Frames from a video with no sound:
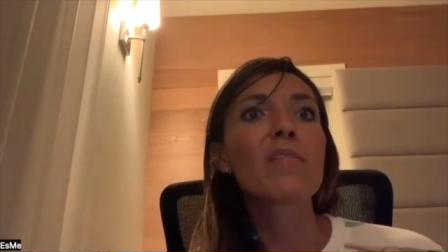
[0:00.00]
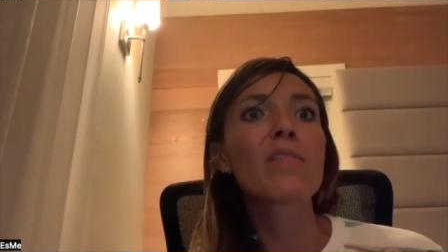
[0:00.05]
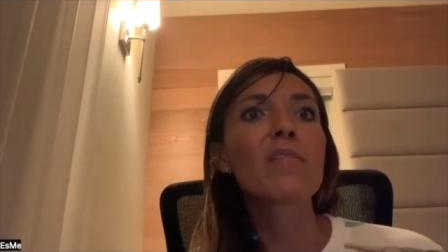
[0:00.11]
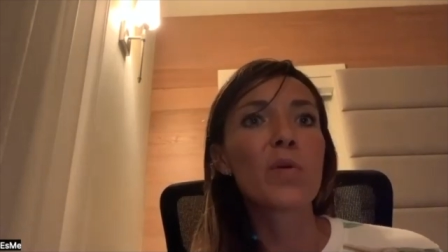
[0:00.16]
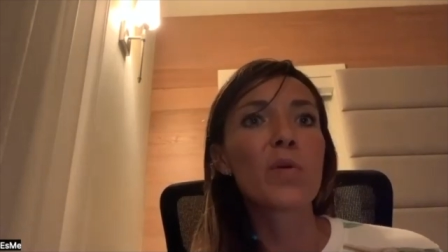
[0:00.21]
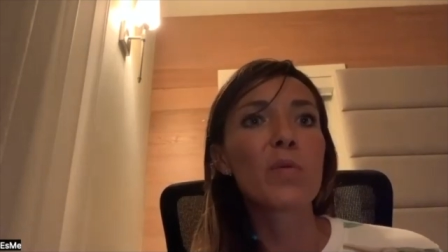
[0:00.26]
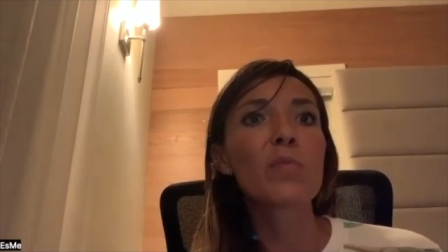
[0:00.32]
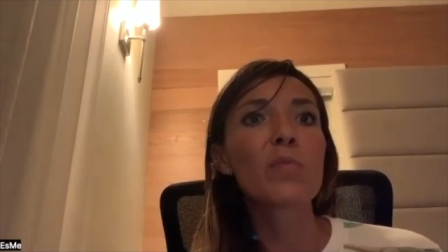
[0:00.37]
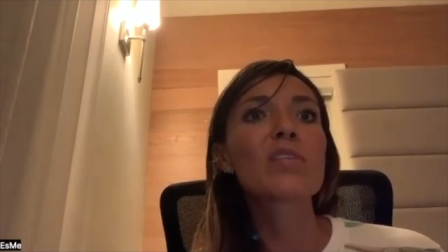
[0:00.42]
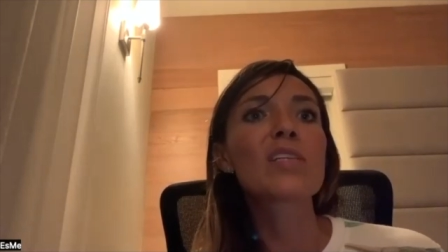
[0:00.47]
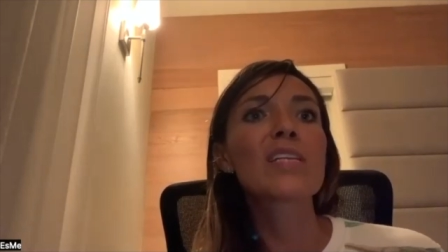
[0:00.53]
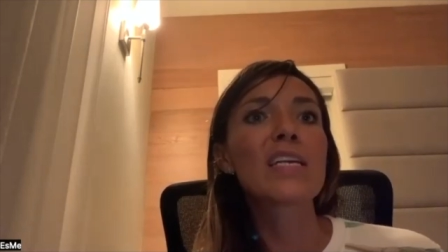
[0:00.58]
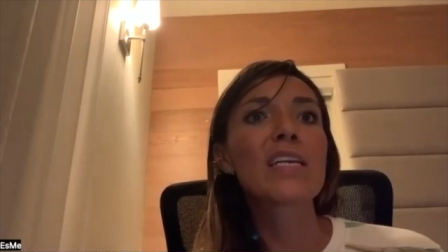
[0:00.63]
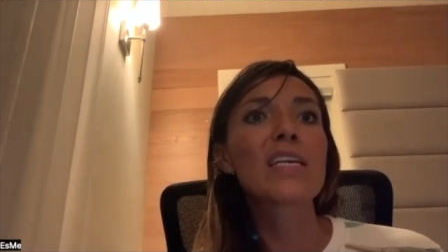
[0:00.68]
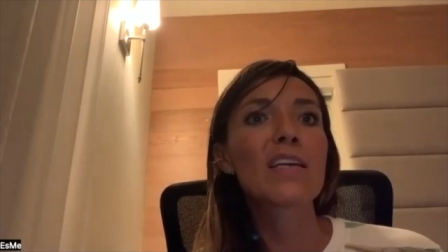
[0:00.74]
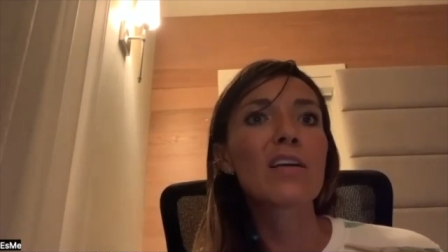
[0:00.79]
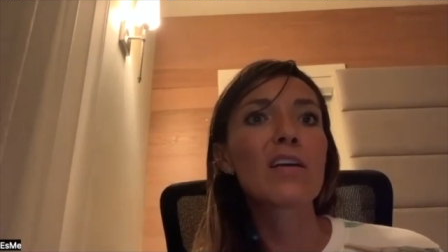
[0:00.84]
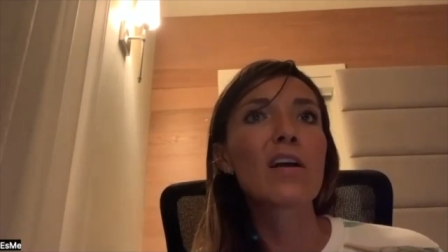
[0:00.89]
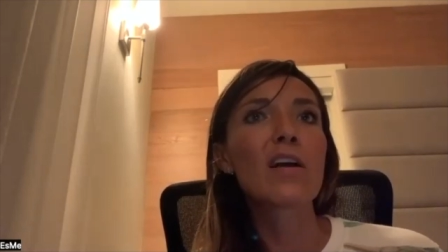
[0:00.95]

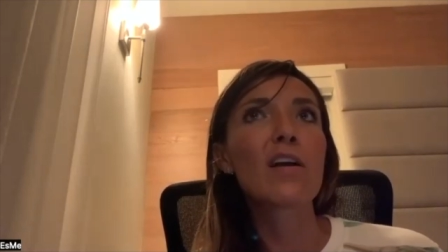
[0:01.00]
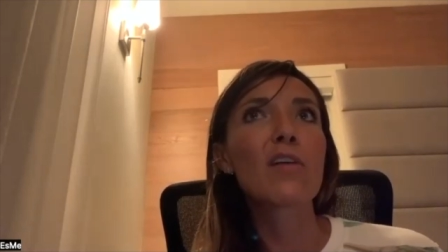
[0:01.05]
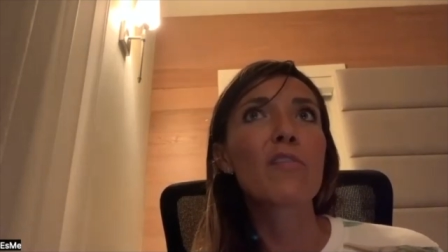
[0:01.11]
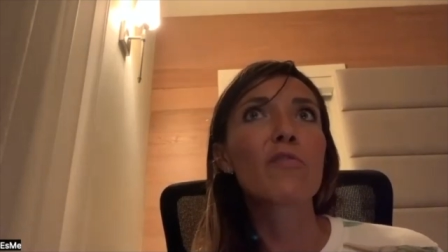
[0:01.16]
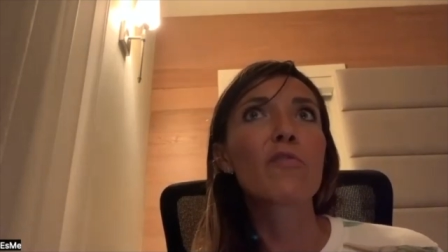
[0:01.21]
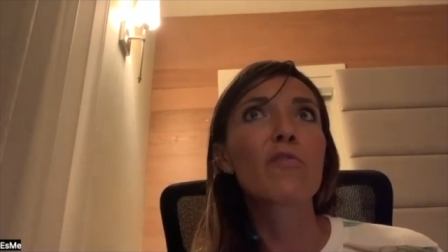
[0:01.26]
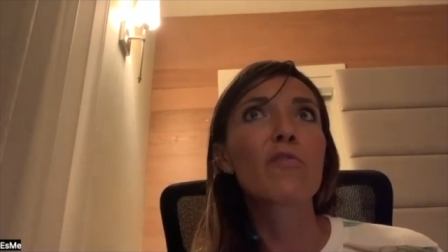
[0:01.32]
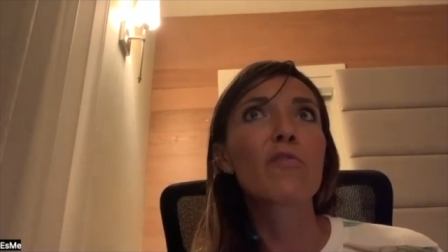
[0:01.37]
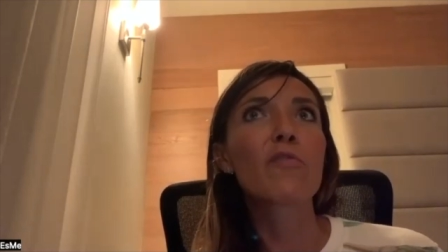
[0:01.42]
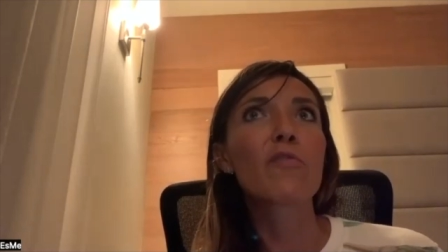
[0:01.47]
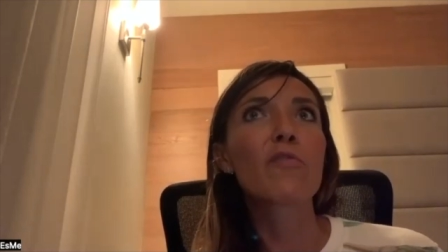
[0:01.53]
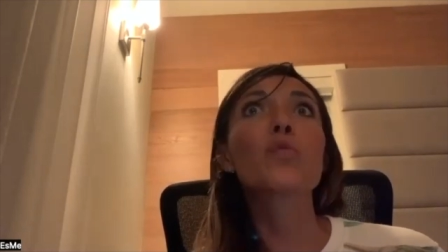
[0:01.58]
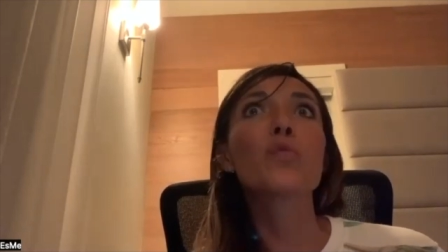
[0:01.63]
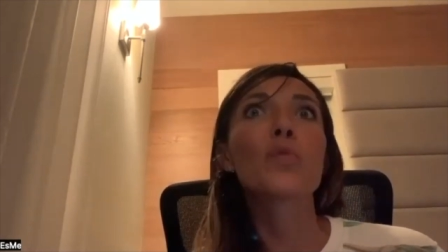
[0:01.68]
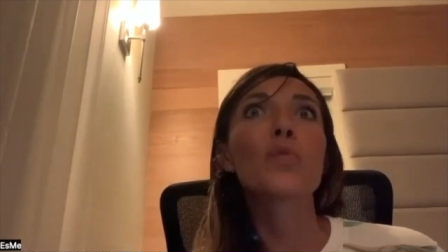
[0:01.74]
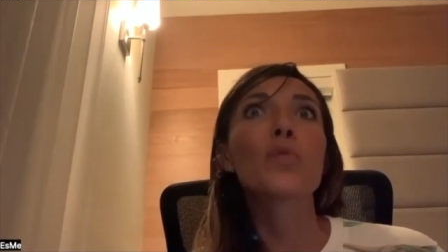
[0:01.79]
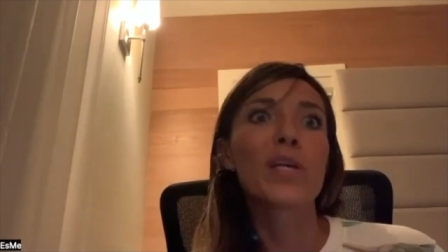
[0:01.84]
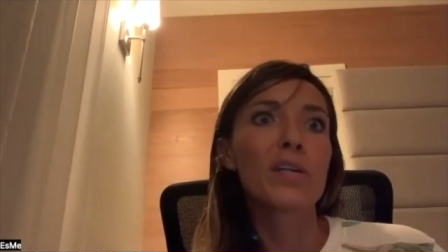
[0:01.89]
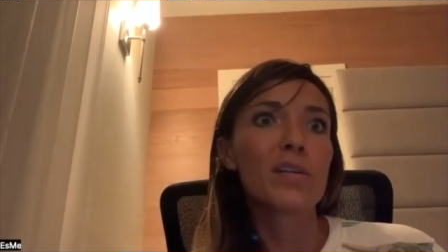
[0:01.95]
purposely uh, for a
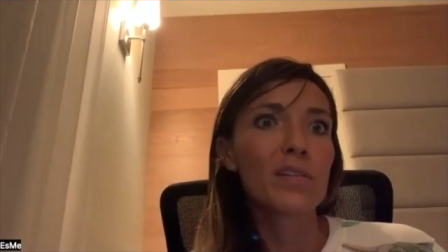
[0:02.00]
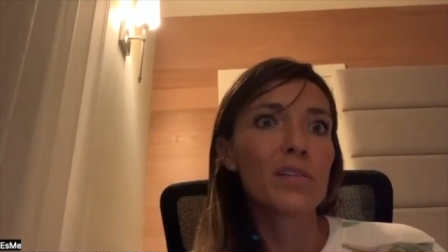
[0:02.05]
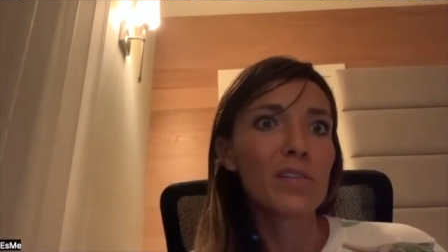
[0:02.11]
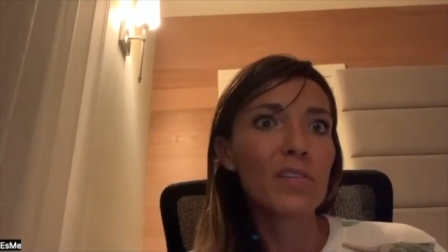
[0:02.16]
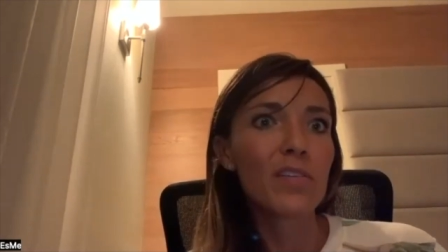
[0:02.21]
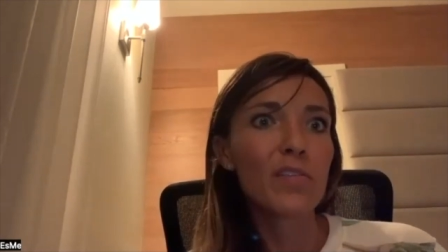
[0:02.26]
goodwill